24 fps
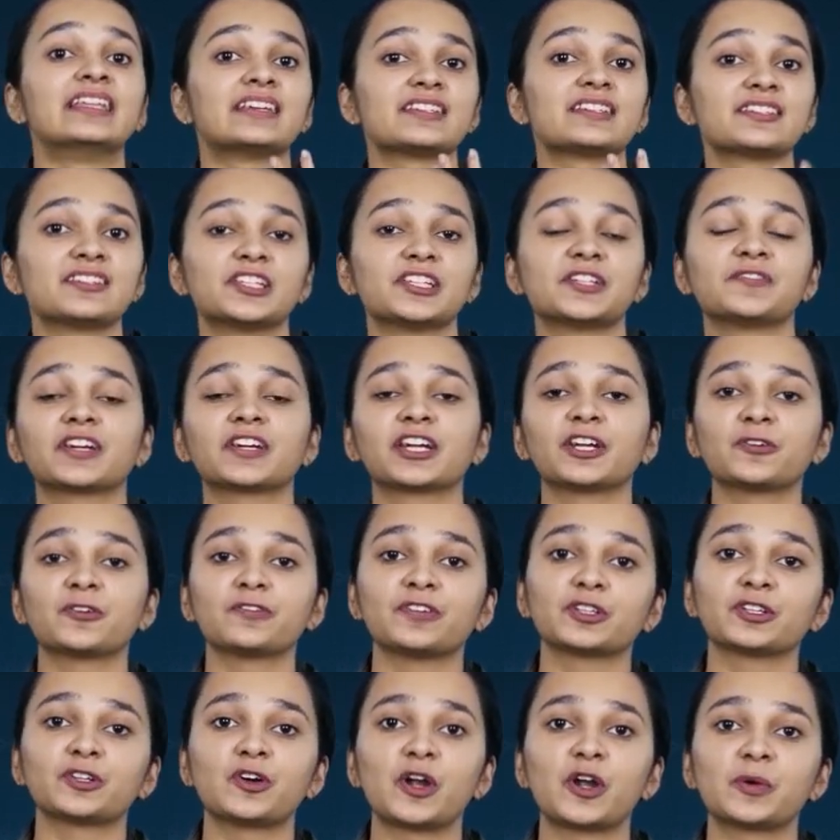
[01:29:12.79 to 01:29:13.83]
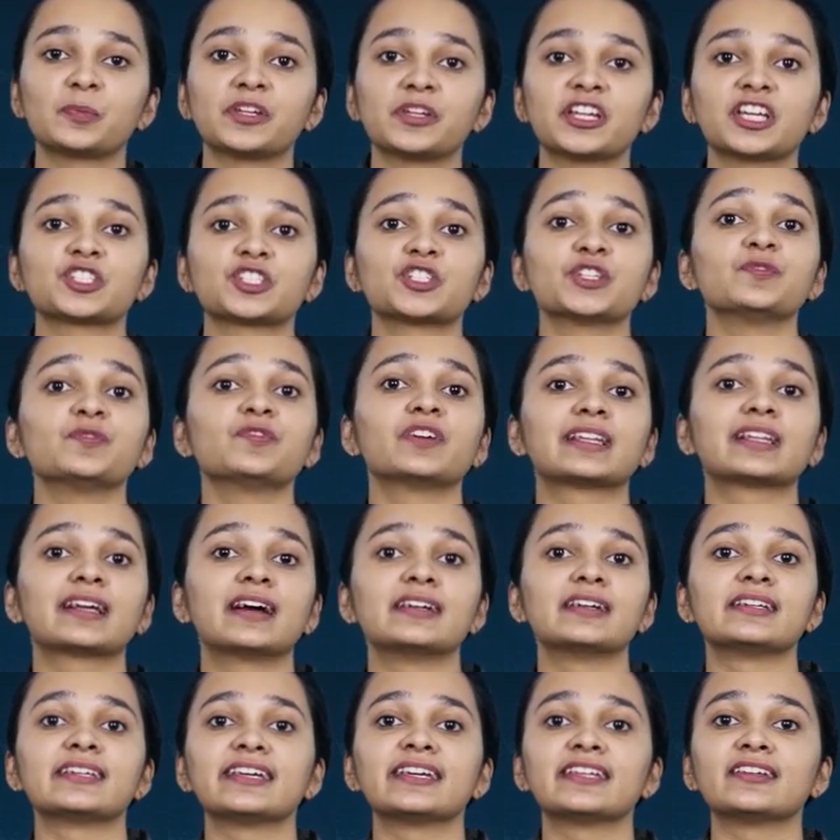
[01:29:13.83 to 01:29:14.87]
The certificate of incorporation will
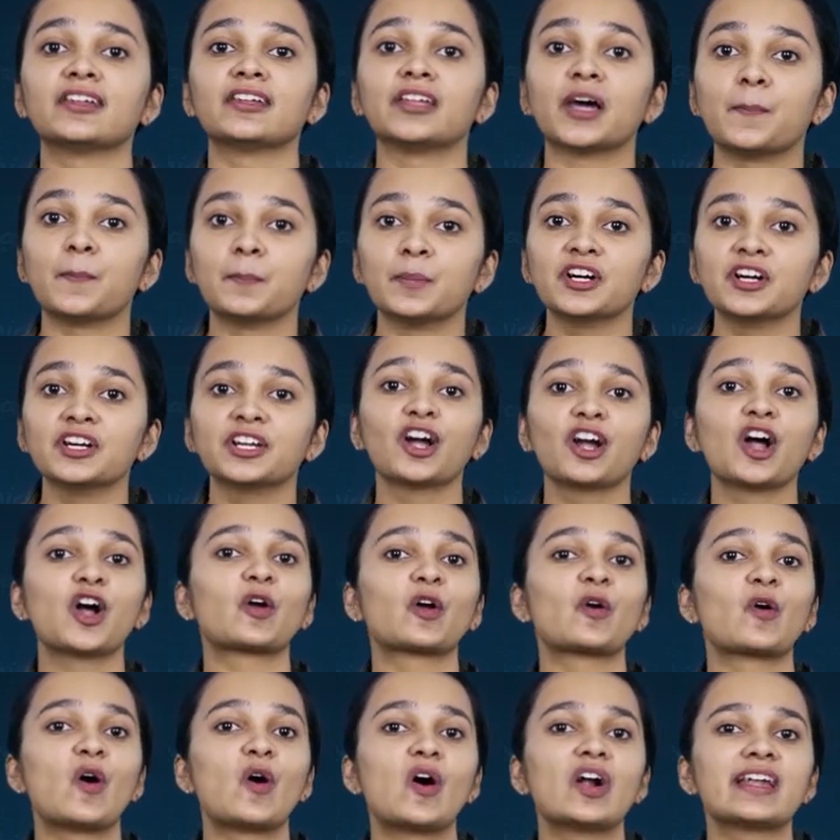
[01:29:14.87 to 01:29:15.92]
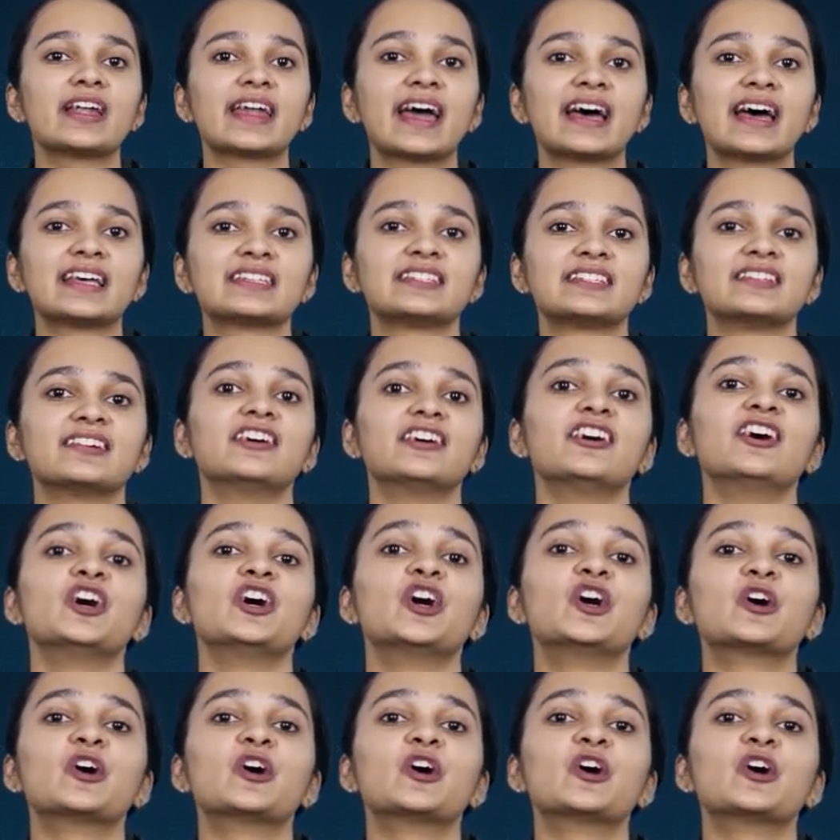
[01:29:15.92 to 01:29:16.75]
contain a number called as the